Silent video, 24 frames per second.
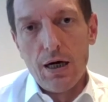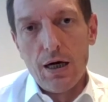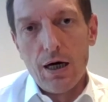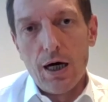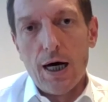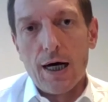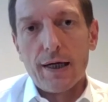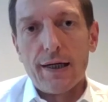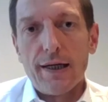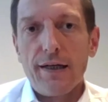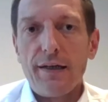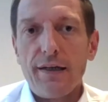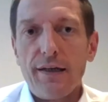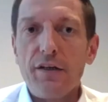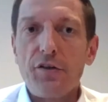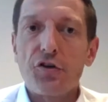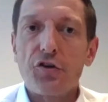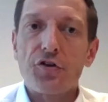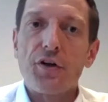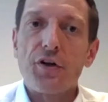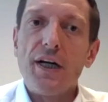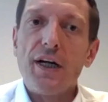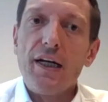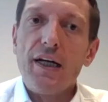are getting
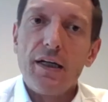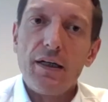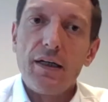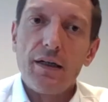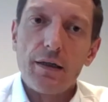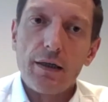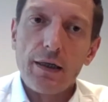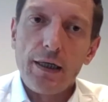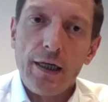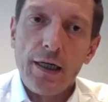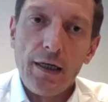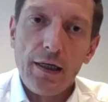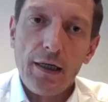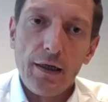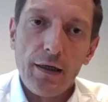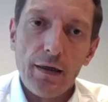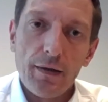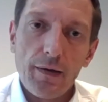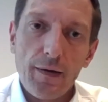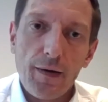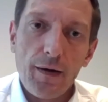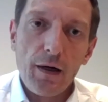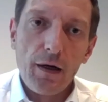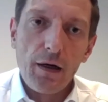trained in
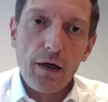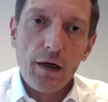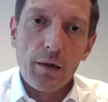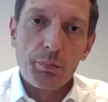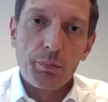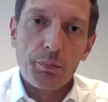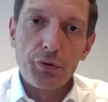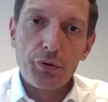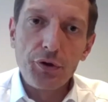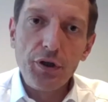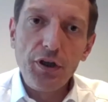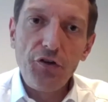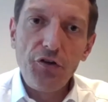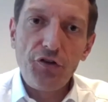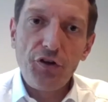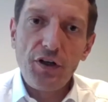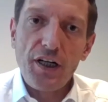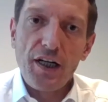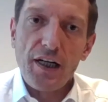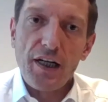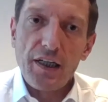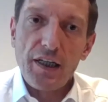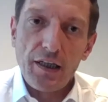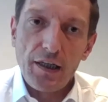
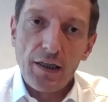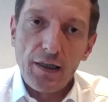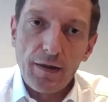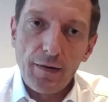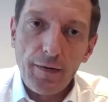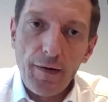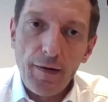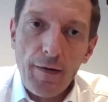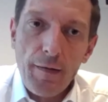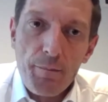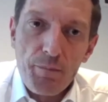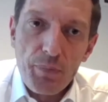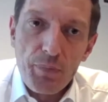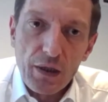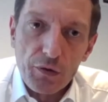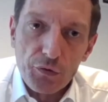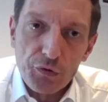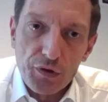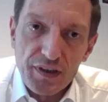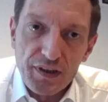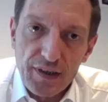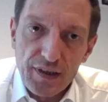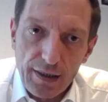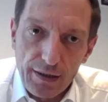appreciating
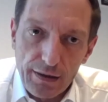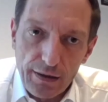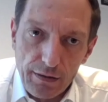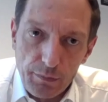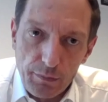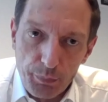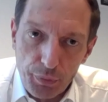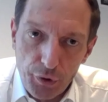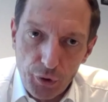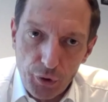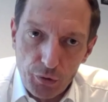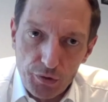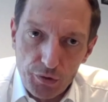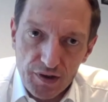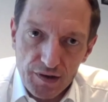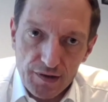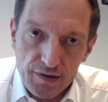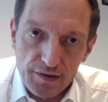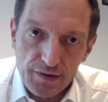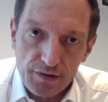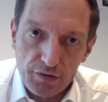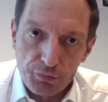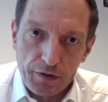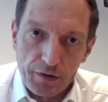recycling process,
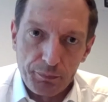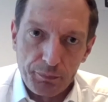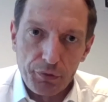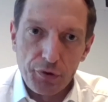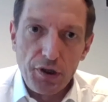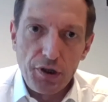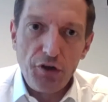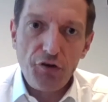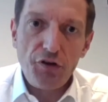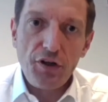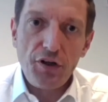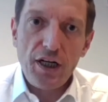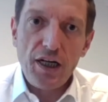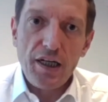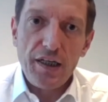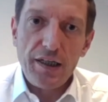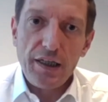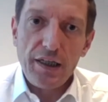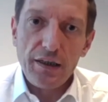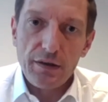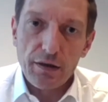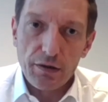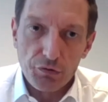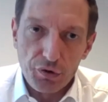
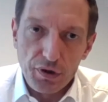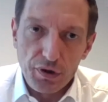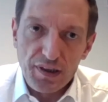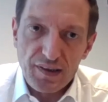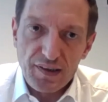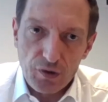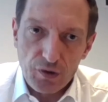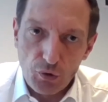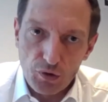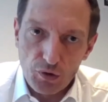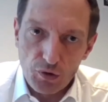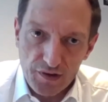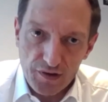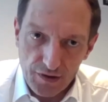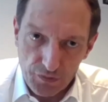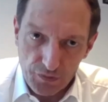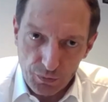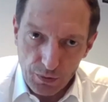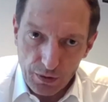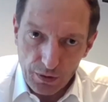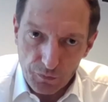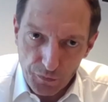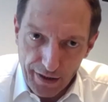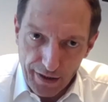appreciating the resources
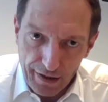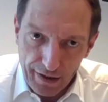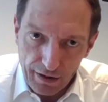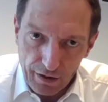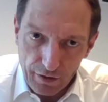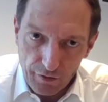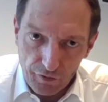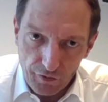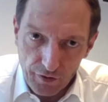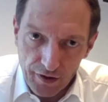what we have.